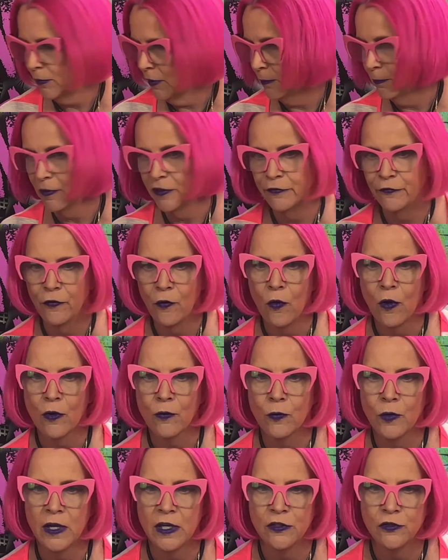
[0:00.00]
but before
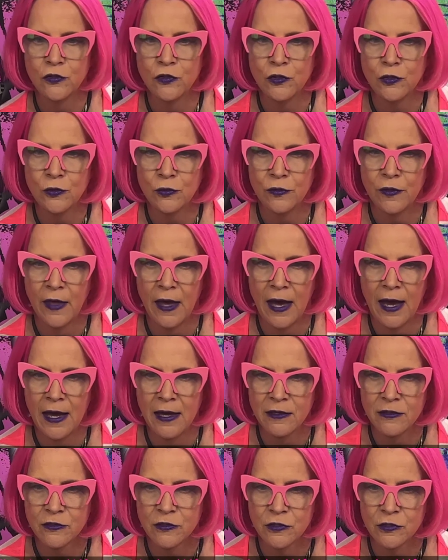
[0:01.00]
we do
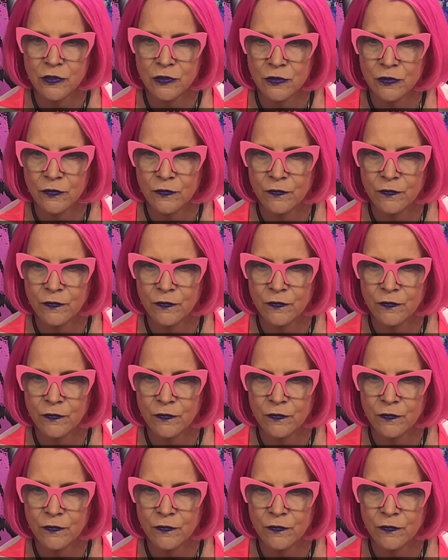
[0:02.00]
that,